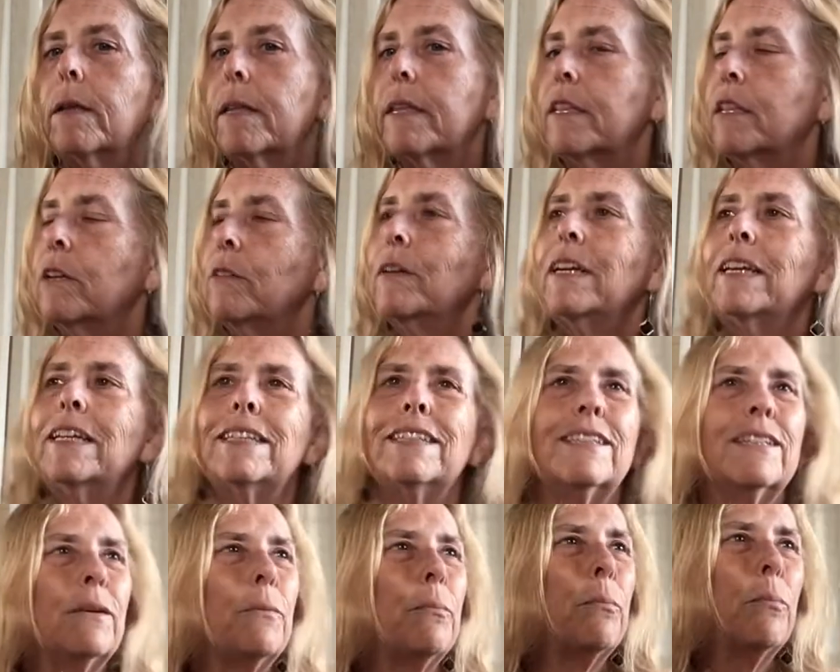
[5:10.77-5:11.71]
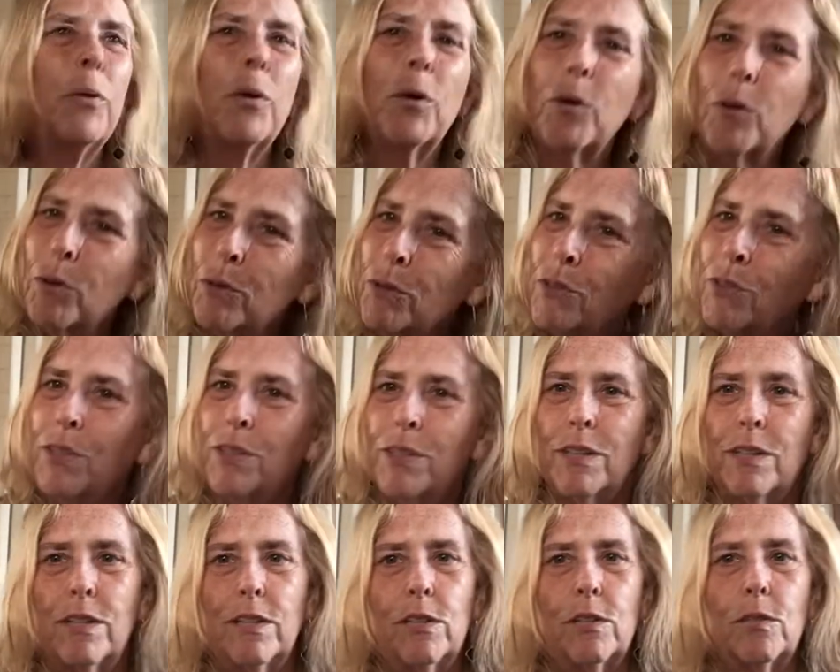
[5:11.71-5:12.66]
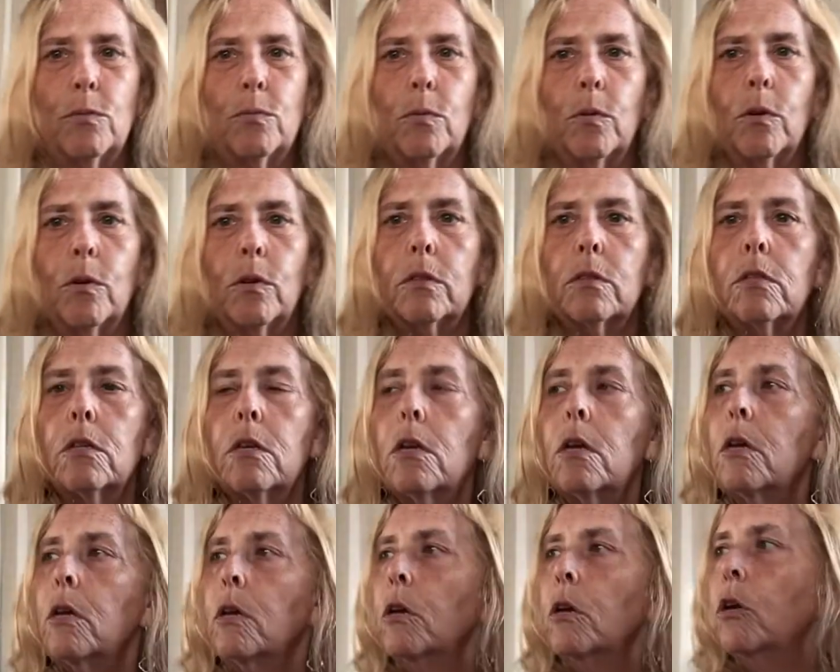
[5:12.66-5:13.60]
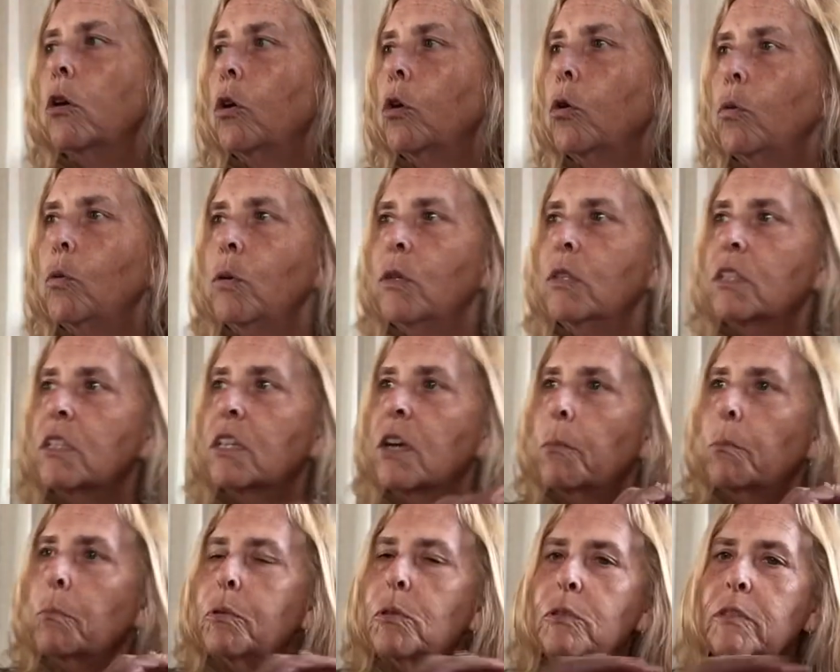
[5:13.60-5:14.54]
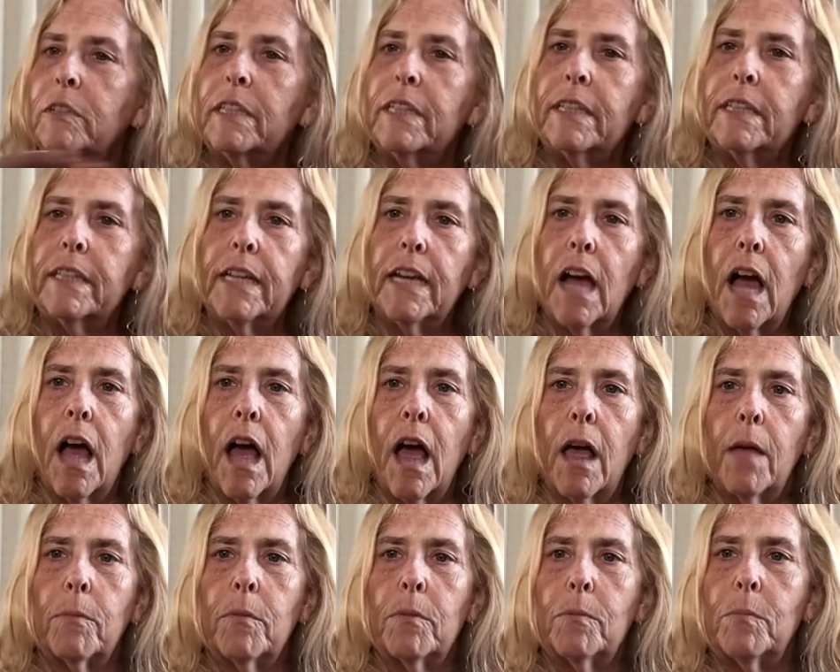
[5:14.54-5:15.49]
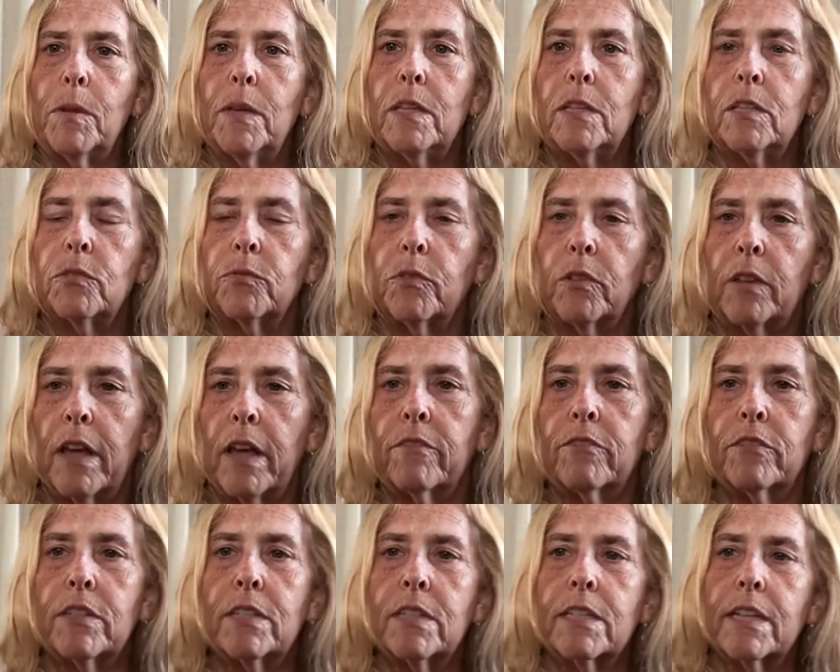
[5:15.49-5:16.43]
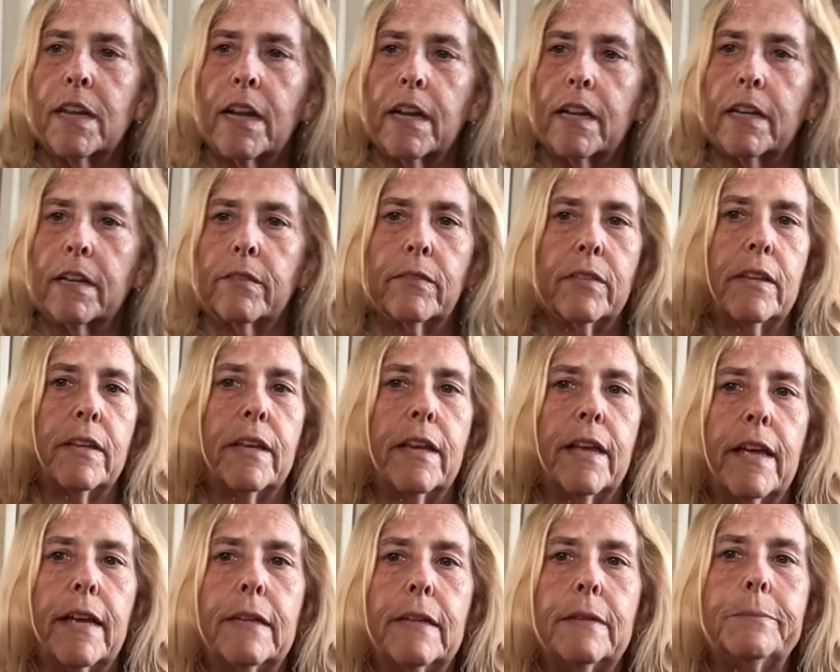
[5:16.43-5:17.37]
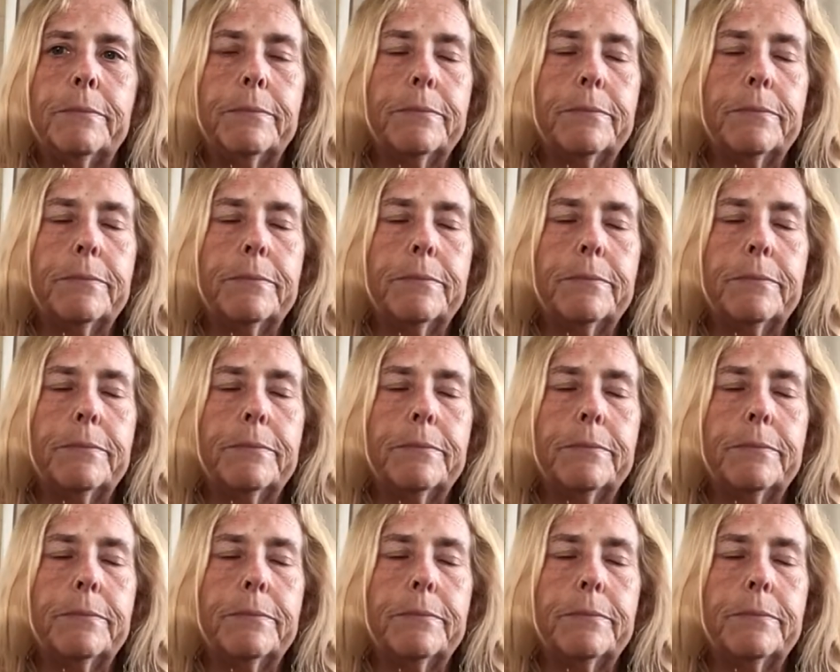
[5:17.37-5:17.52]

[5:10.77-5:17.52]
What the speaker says: there isn't a person in this world who is completely calm and peaceful every second of the day.